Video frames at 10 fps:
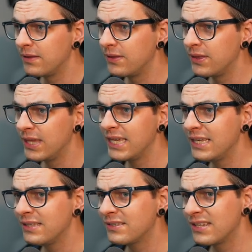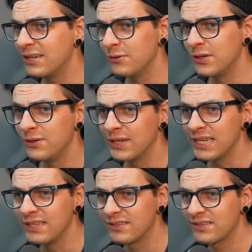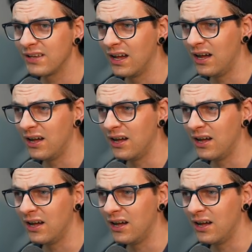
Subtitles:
These little units are